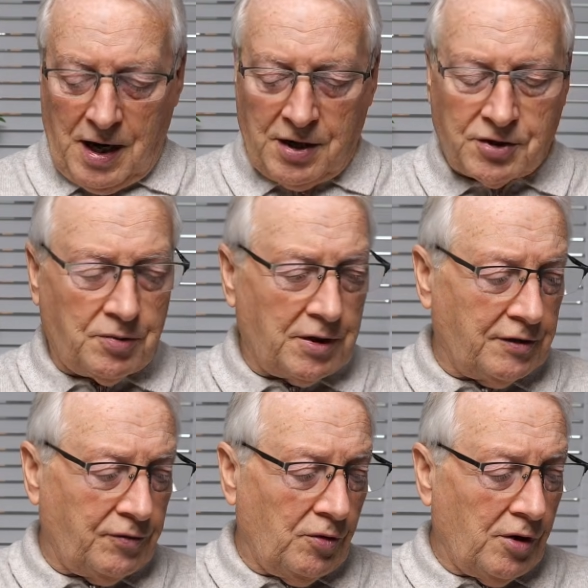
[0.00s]

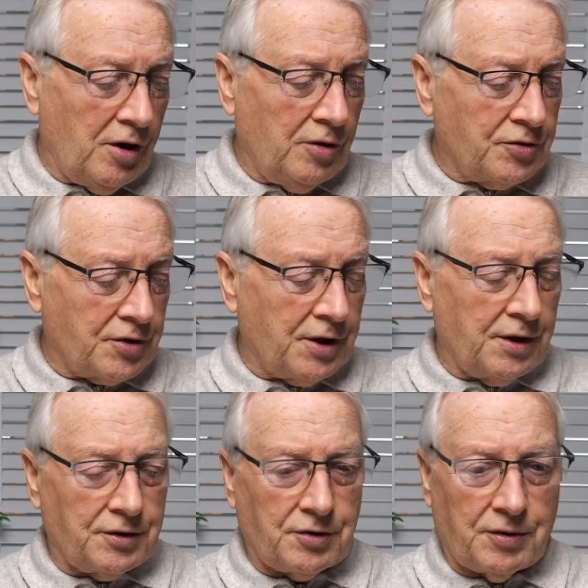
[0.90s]
S24 Ultra
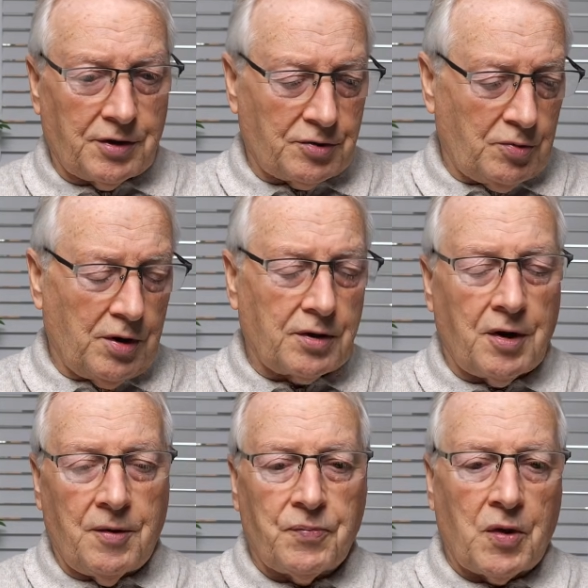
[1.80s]
here. So it does
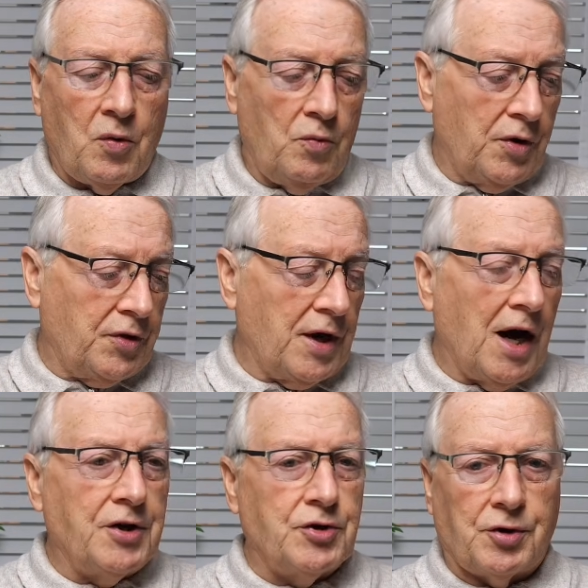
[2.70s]
work with the
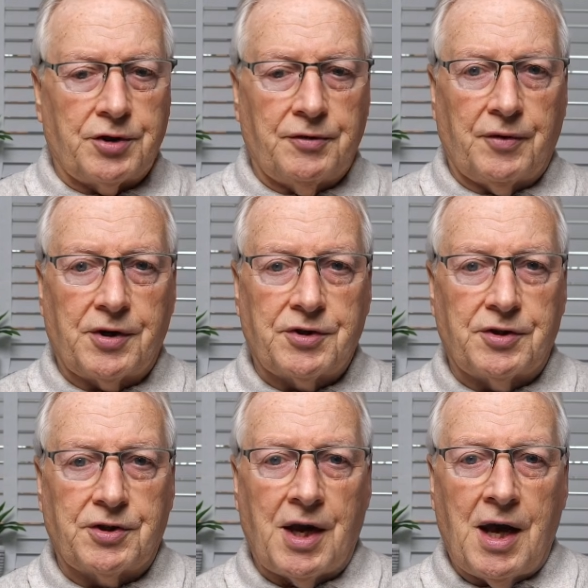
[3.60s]
Android
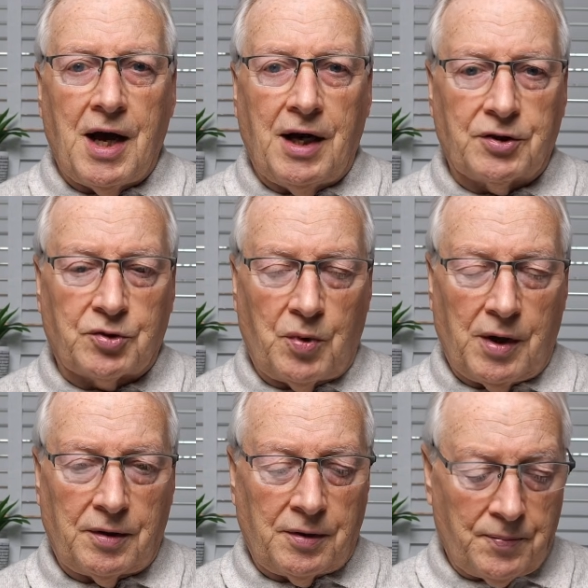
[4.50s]
devices as
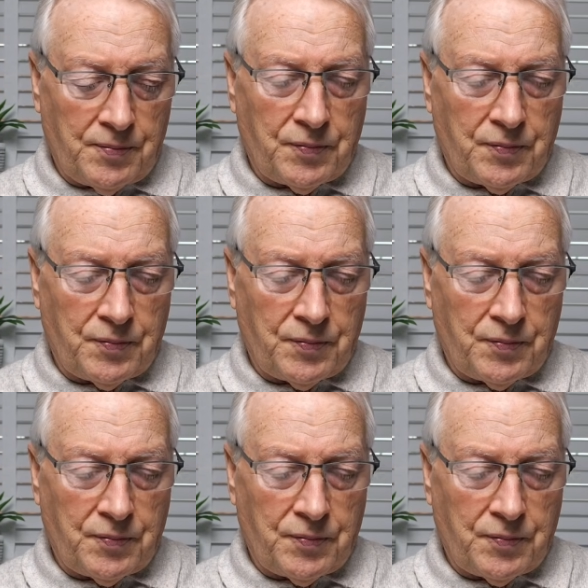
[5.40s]
well.